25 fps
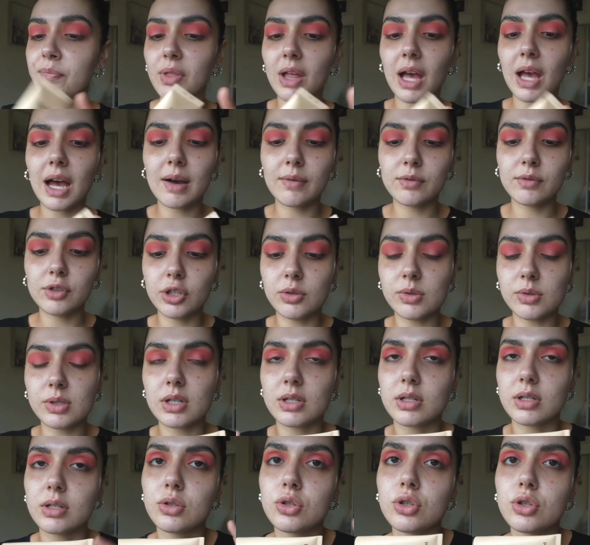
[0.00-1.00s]
I haven't used
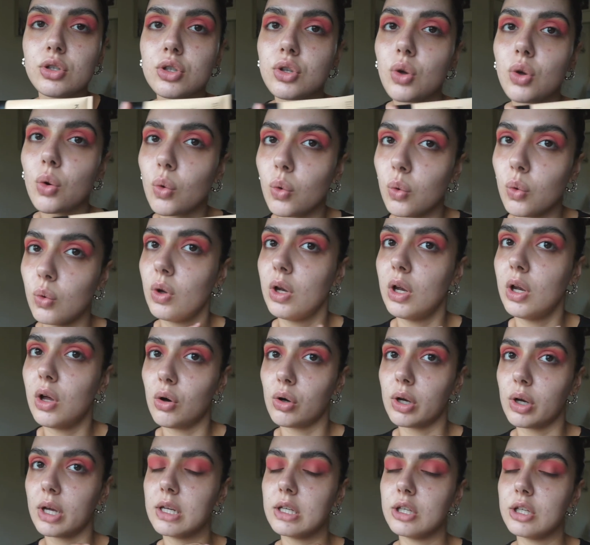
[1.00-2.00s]
this in so
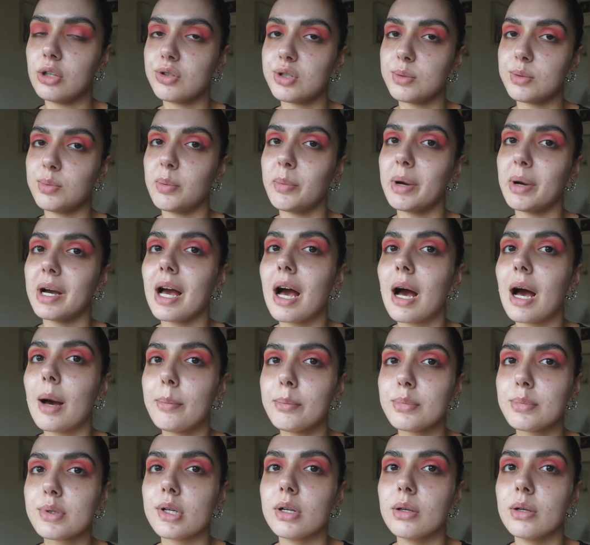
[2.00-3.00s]
long, and it used to be my
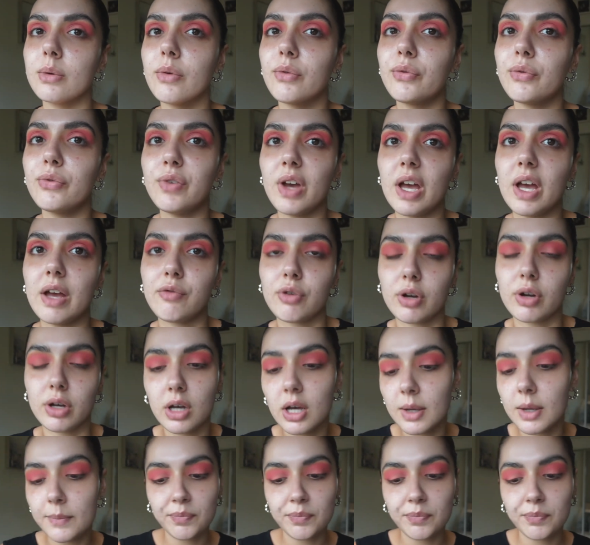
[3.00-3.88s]
absolute favourite.